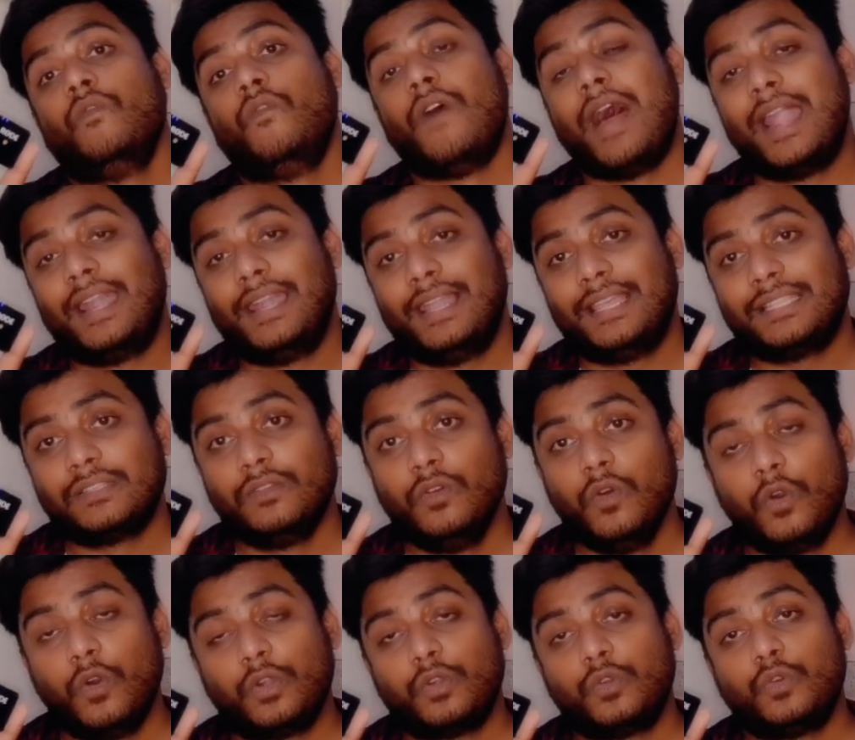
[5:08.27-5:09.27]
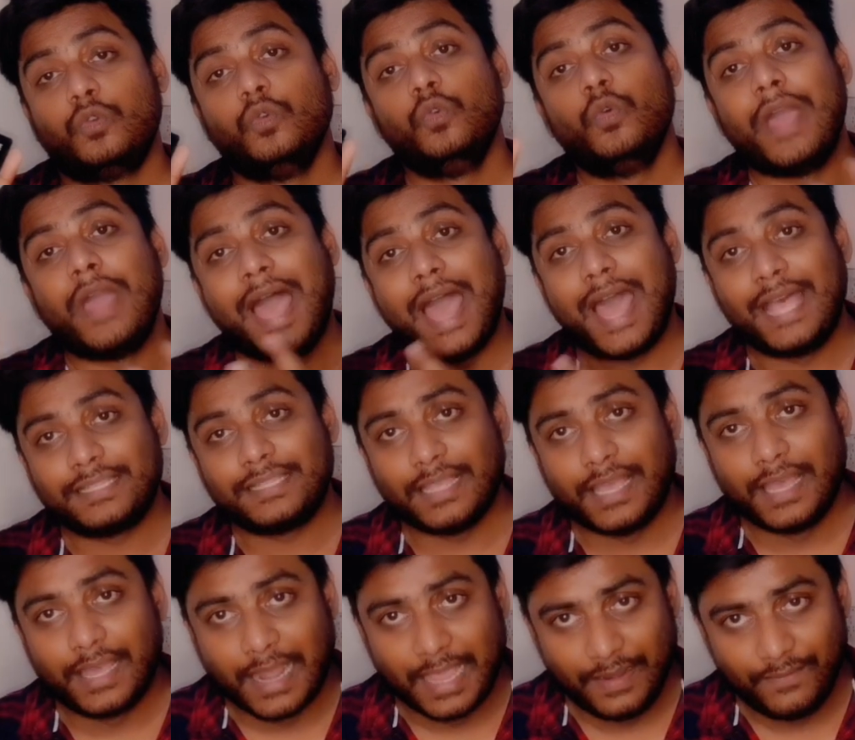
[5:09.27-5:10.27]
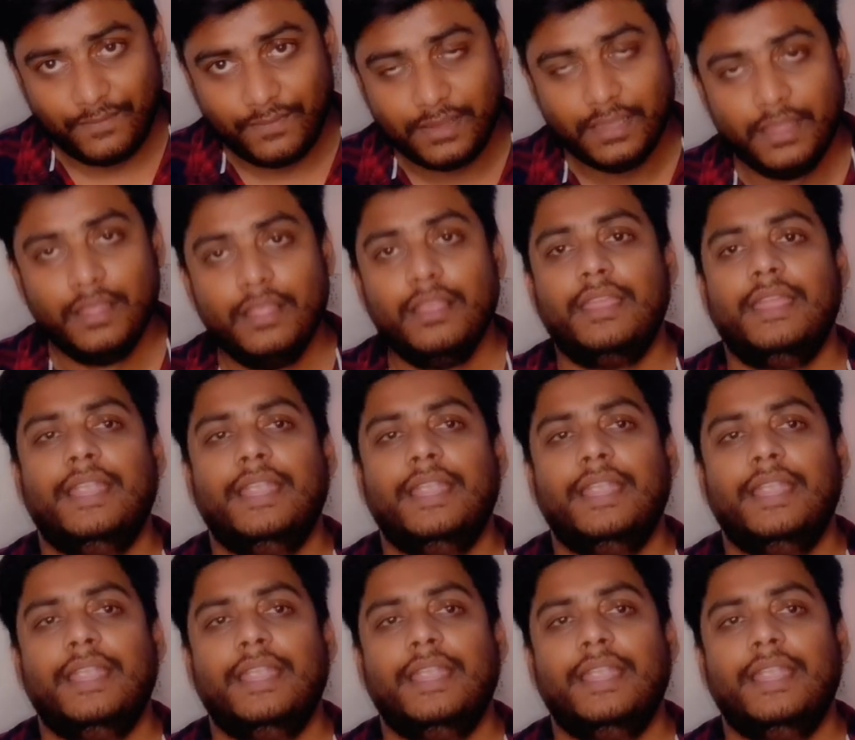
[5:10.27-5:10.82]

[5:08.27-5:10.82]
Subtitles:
Wireless Go 2 has arrived.